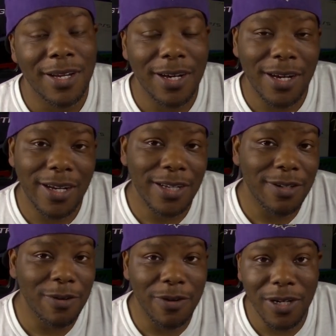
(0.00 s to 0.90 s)
Uh, he's
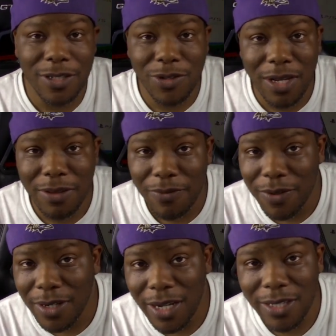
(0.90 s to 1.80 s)
an undrafted
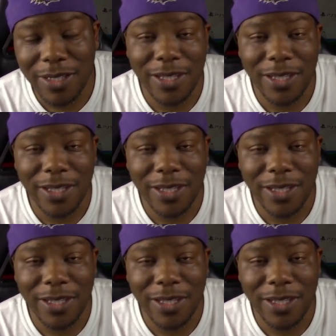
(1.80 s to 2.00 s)
free agent.